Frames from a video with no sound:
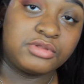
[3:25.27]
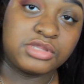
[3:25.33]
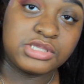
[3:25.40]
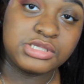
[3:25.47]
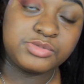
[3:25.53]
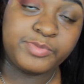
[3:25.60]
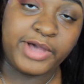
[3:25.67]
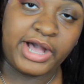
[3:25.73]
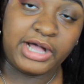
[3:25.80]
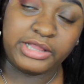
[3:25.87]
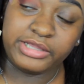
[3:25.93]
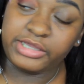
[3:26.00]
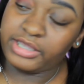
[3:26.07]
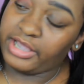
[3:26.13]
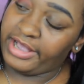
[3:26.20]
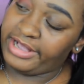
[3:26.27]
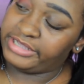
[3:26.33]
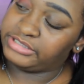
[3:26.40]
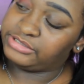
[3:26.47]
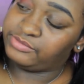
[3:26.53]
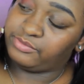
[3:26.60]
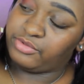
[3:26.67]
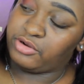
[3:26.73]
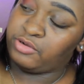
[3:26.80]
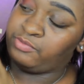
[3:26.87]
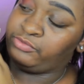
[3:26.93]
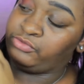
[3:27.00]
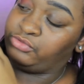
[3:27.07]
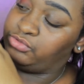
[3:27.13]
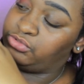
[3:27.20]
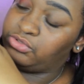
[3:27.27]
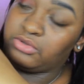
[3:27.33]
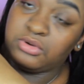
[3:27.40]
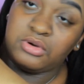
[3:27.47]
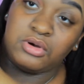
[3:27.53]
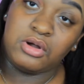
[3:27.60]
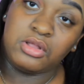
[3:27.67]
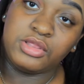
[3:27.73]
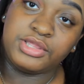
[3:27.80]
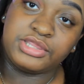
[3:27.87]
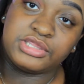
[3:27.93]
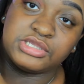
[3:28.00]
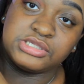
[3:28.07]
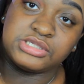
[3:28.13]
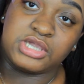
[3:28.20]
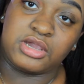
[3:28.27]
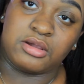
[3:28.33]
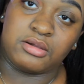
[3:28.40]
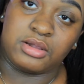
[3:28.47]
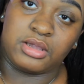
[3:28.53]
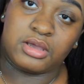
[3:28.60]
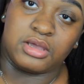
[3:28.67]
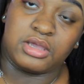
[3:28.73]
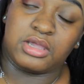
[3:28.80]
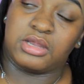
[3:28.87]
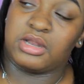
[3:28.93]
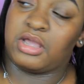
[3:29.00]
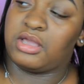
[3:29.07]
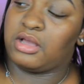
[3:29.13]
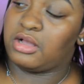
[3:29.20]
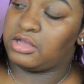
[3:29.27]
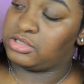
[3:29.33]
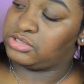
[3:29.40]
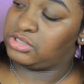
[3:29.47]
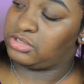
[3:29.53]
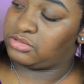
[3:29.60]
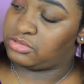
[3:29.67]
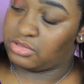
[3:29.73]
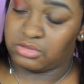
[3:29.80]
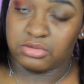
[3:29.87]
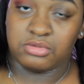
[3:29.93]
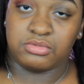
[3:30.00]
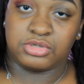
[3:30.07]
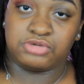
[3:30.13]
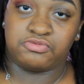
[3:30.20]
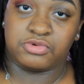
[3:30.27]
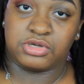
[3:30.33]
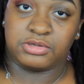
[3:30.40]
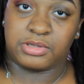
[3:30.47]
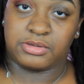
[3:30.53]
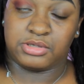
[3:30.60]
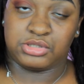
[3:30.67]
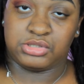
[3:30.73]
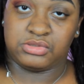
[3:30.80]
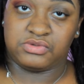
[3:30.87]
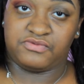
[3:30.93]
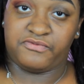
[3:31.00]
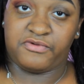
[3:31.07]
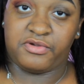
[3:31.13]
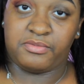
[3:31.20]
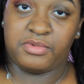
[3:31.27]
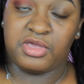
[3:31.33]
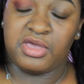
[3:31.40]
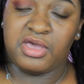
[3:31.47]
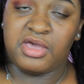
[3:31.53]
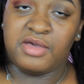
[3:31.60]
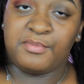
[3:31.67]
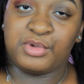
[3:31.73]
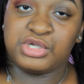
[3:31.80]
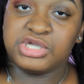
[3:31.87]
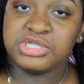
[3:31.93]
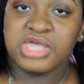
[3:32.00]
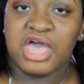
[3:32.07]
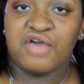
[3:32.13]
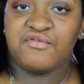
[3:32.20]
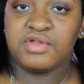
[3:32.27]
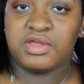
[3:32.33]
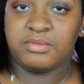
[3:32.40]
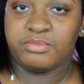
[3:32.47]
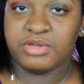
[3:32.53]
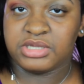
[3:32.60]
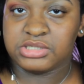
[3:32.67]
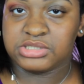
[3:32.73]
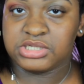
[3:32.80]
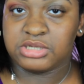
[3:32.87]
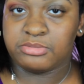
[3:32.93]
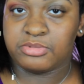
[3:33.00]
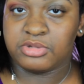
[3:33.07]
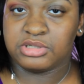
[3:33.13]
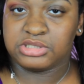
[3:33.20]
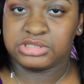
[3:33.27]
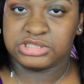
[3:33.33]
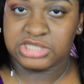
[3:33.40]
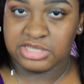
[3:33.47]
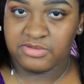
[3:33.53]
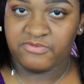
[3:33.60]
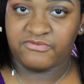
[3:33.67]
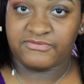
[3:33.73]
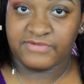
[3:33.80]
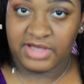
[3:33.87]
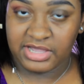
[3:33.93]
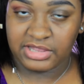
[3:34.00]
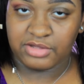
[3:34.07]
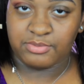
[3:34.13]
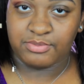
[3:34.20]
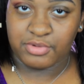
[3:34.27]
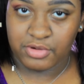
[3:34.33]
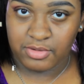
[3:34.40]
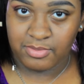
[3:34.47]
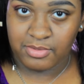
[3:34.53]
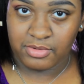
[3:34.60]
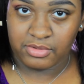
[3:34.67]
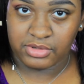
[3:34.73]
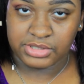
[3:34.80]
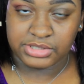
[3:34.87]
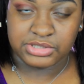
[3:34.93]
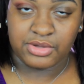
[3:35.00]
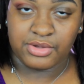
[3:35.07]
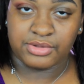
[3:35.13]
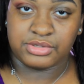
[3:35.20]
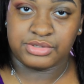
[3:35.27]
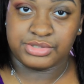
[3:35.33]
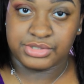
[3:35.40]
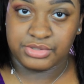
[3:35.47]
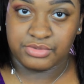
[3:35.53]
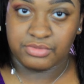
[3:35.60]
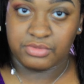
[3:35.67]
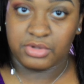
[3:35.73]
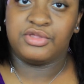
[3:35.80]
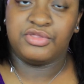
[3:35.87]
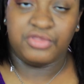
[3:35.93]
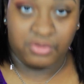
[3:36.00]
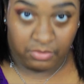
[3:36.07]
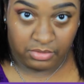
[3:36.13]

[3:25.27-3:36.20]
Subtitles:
This palette, it has some purples all in this area, and I honestly don't know which one I'm gonna choose from. But just having a basic deep violet purple is going to do the